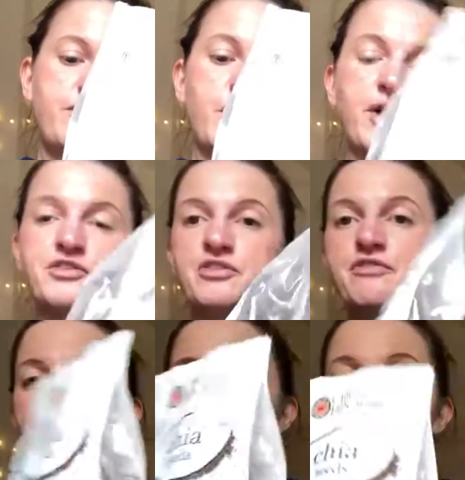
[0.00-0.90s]

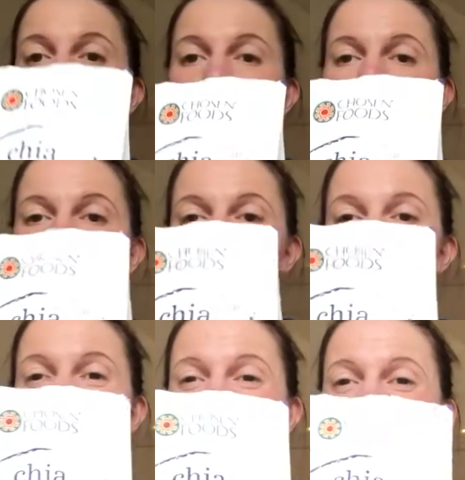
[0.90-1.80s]
454 grams,
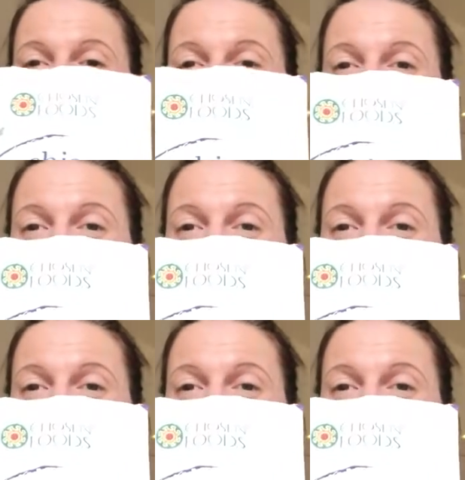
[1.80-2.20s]
$3.99 for